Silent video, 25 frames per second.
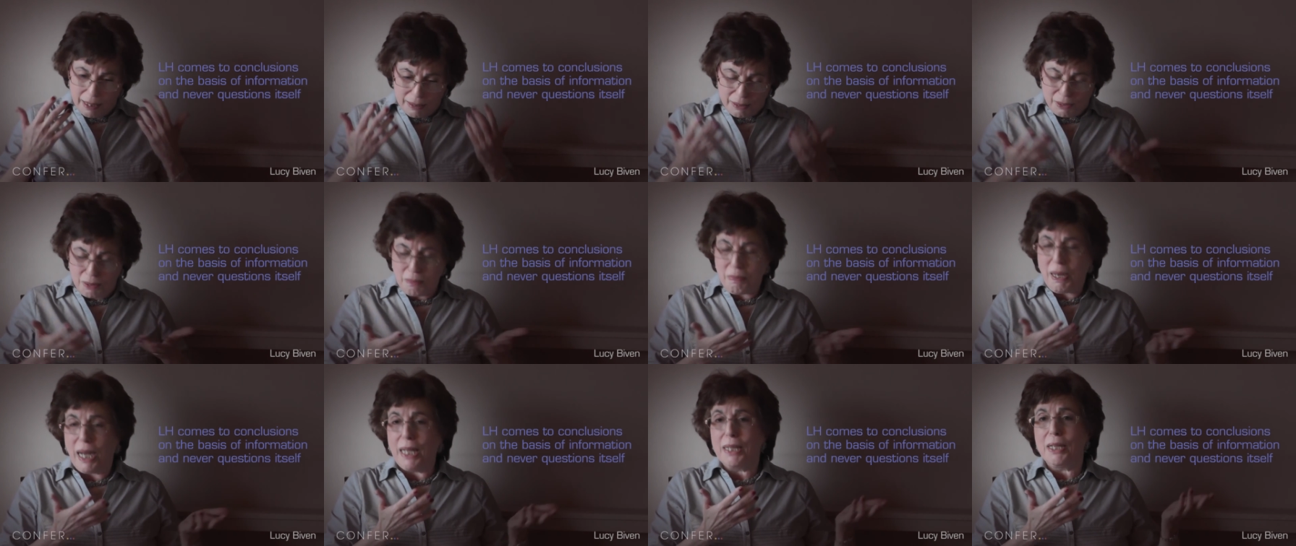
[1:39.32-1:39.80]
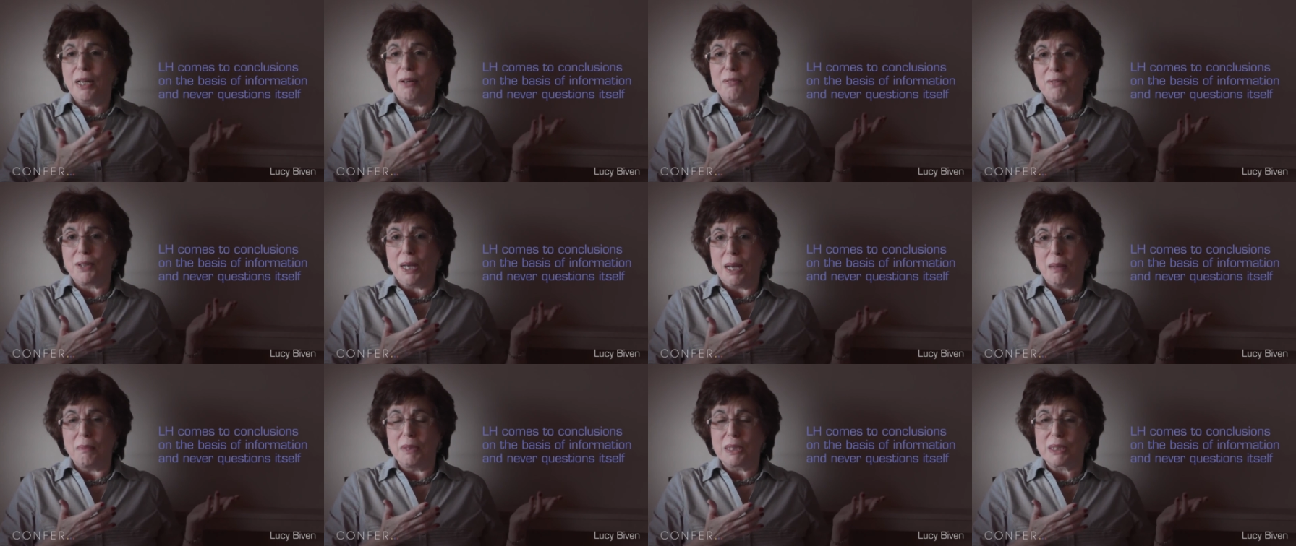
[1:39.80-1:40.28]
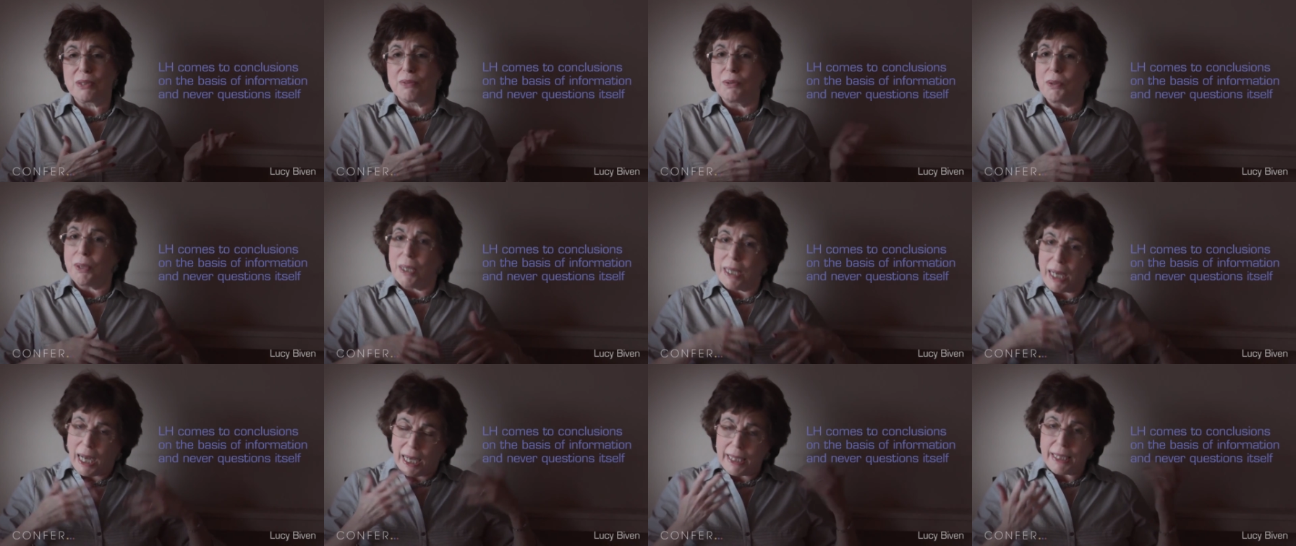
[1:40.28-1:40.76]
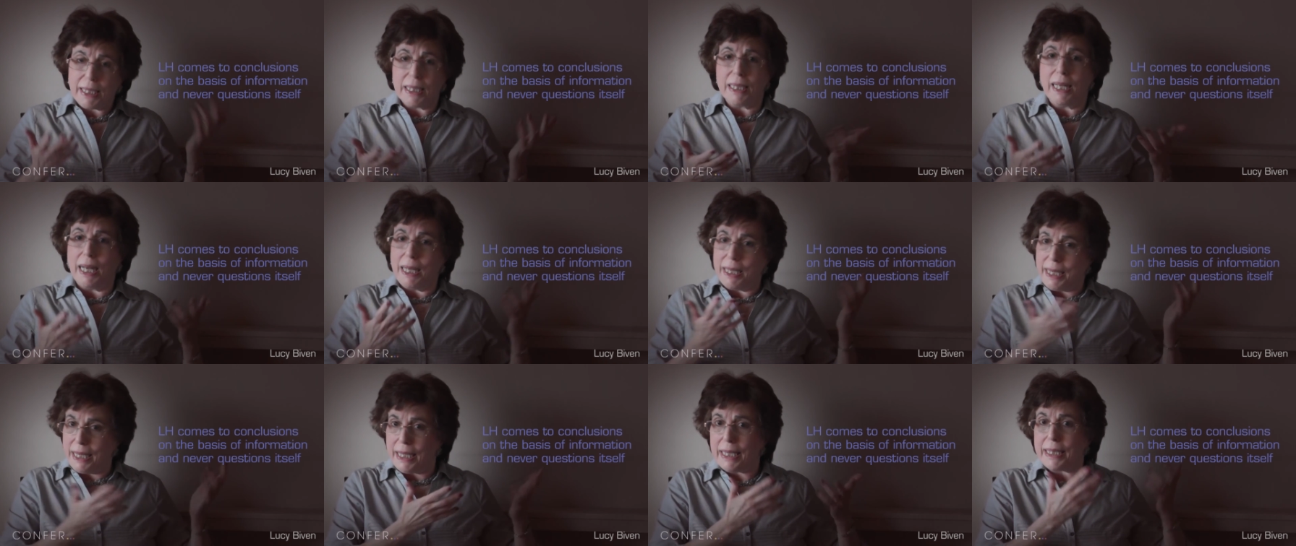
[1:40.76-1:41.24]
to my left hemisphere and I
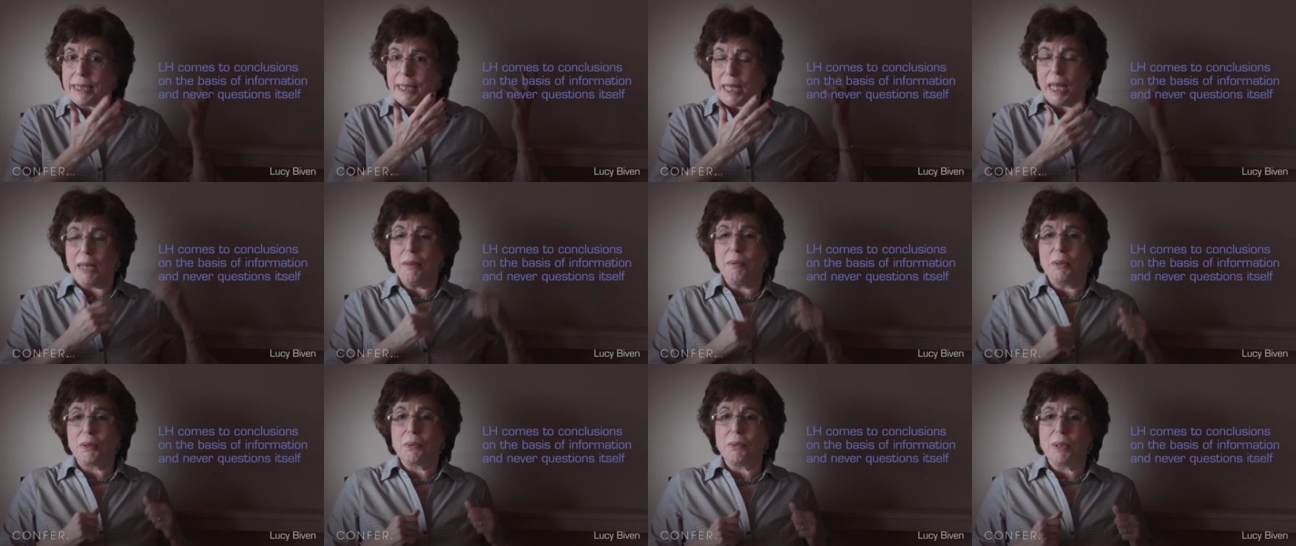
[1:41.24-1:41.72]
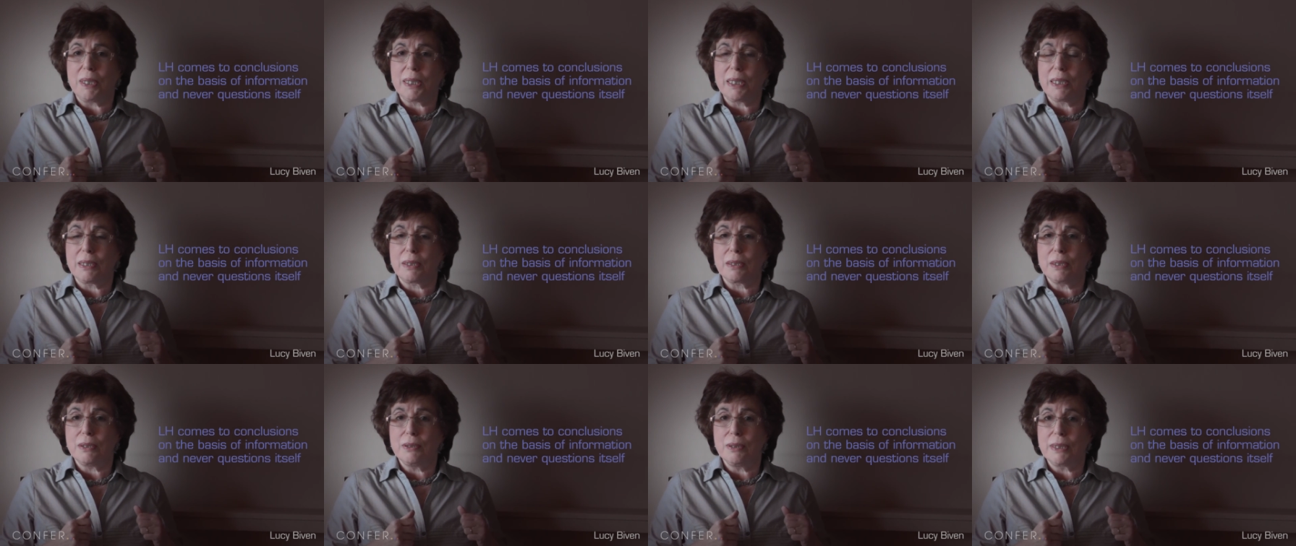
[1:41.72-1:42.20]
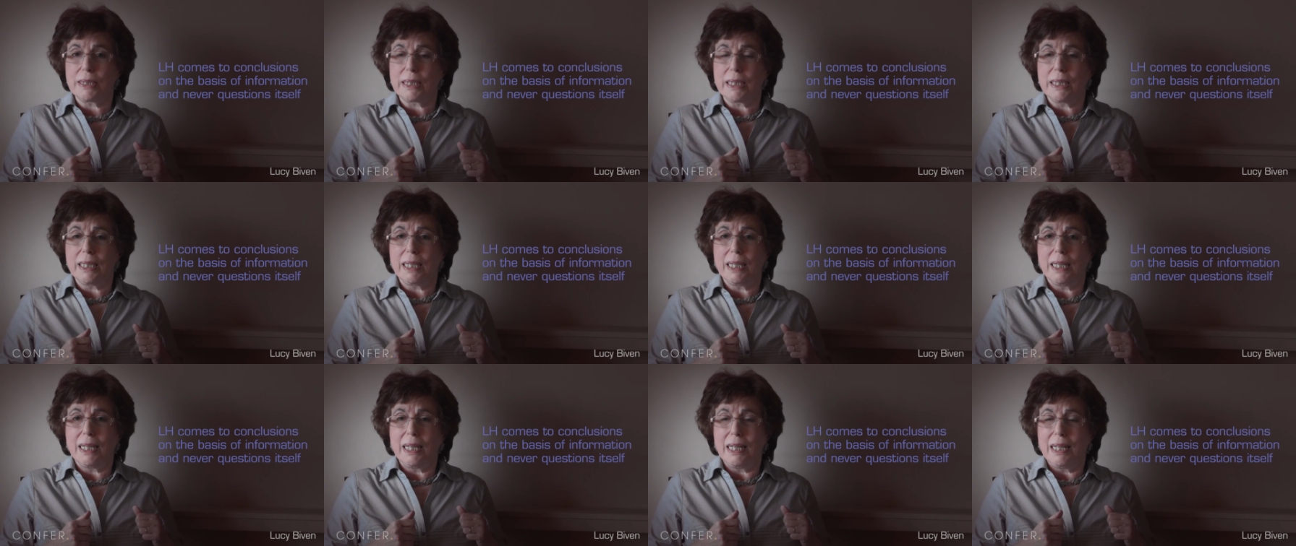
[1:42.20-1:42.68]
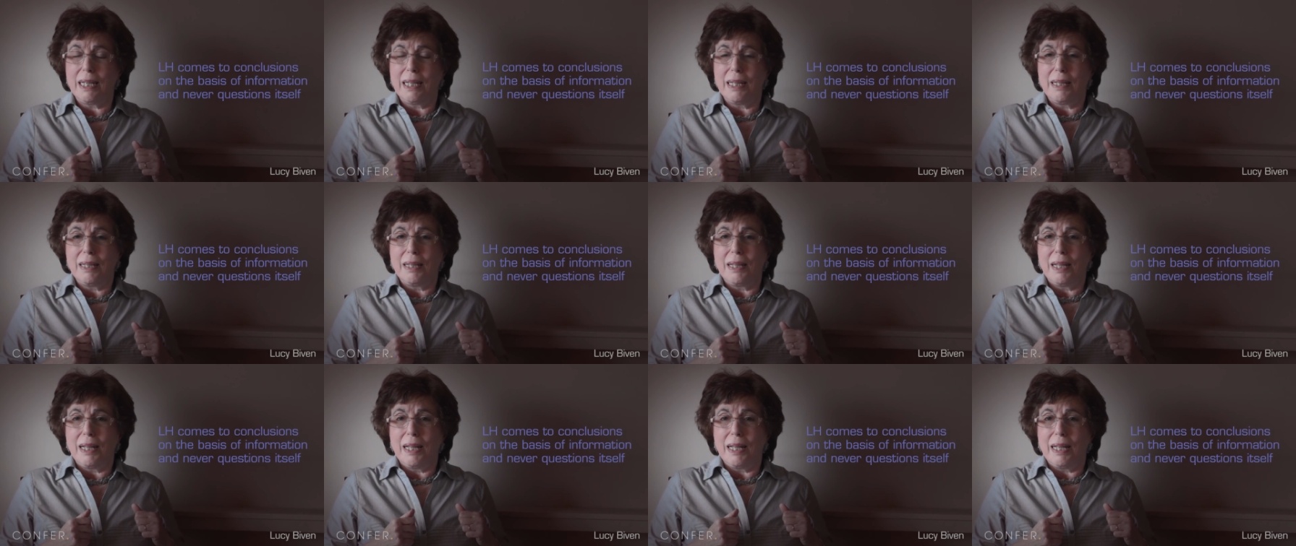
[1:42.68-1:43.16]
and it came to a conclusion,
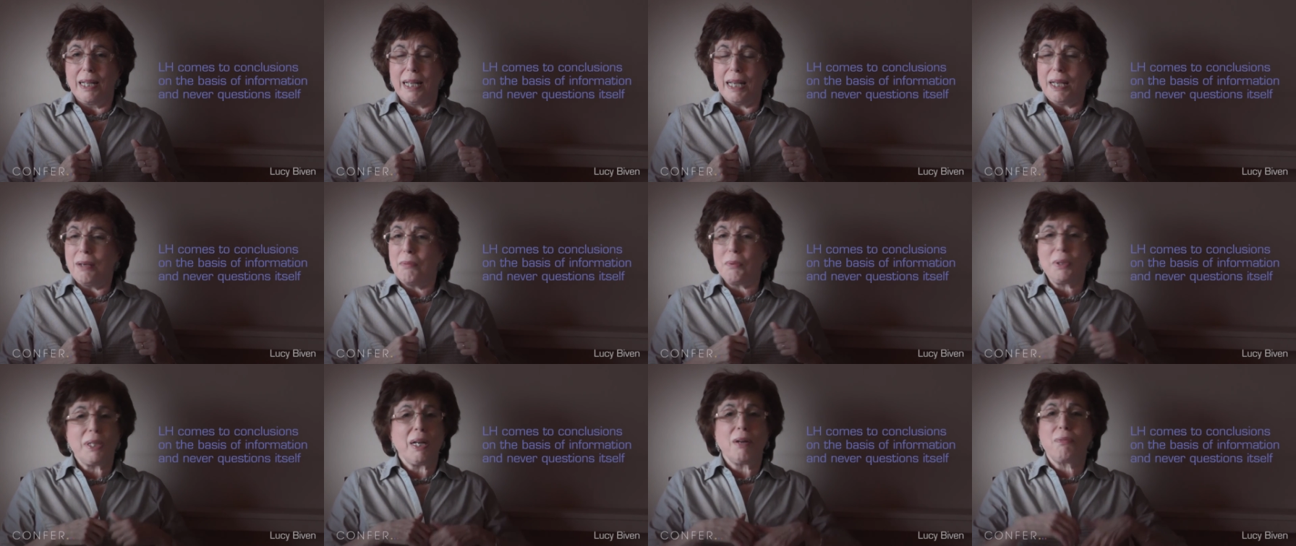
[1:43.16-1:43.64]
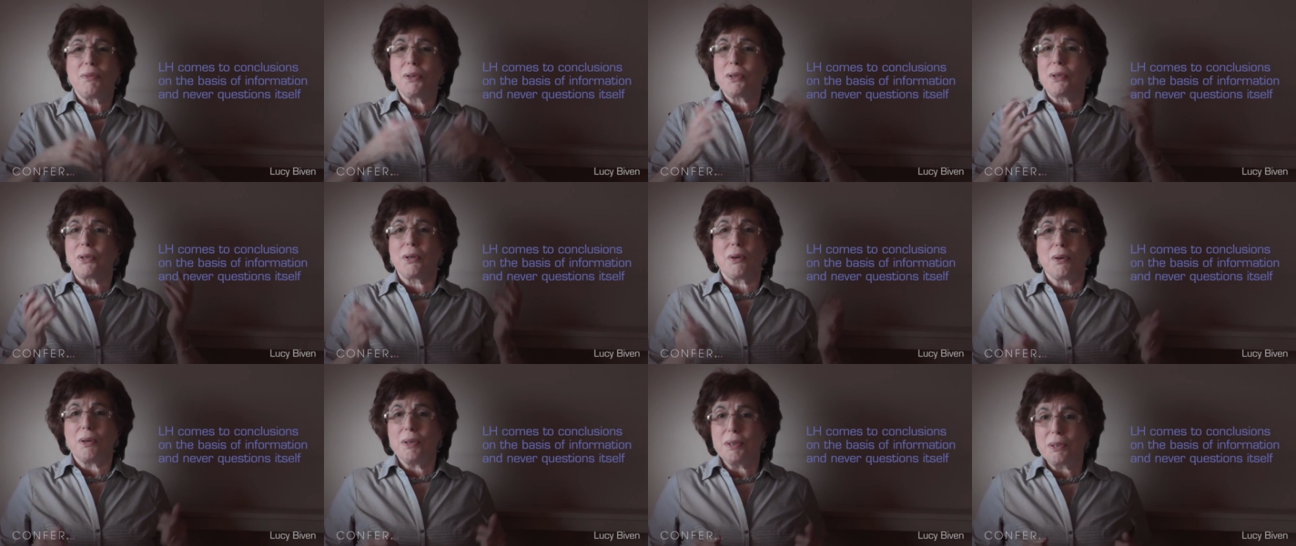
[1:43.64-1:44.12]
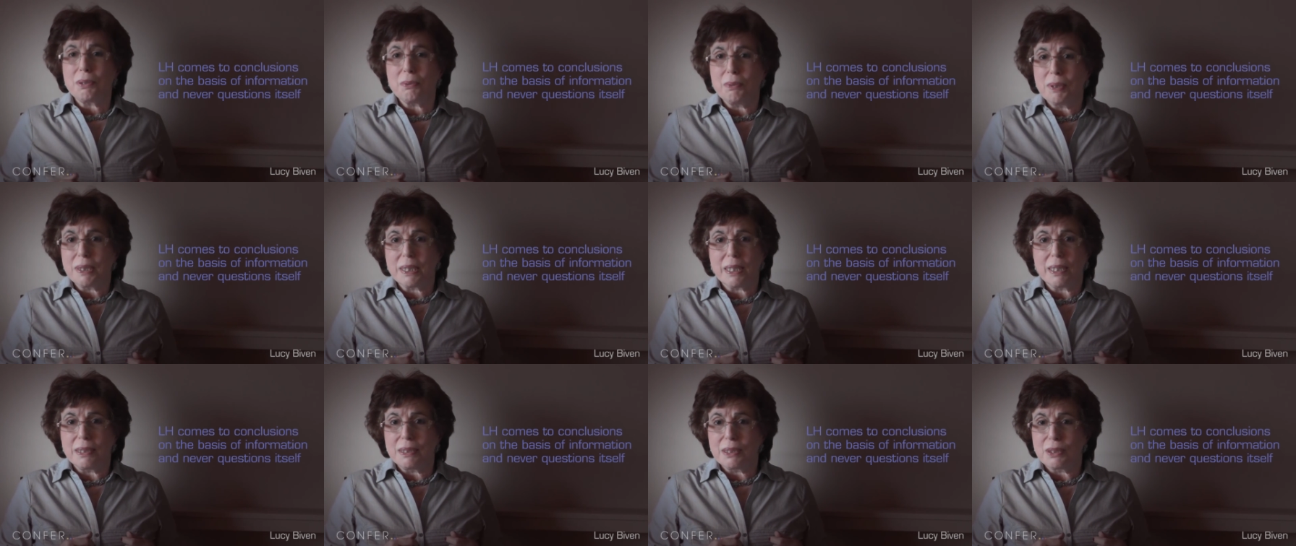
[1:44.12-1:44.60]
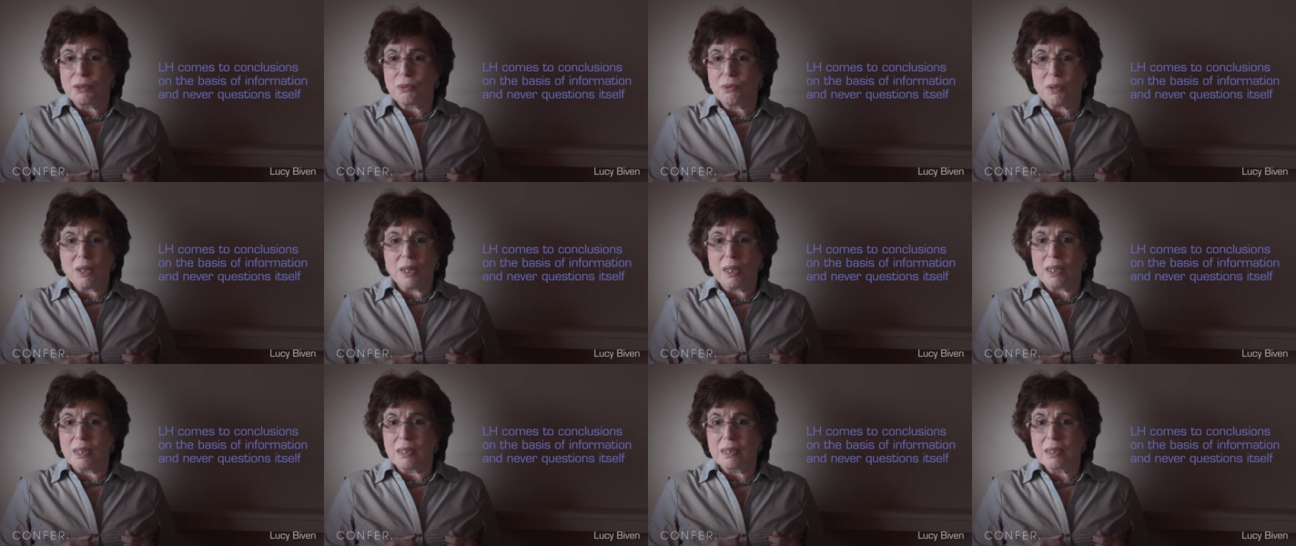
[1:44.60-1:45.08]
it would never occur to it that it's
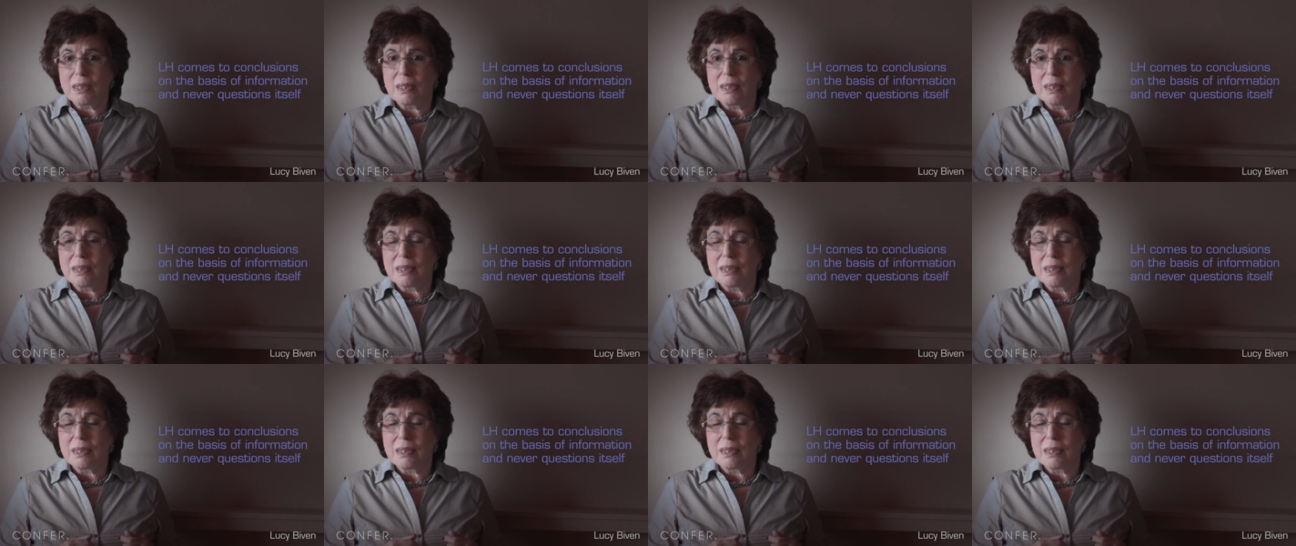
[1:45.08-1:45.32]
wrong.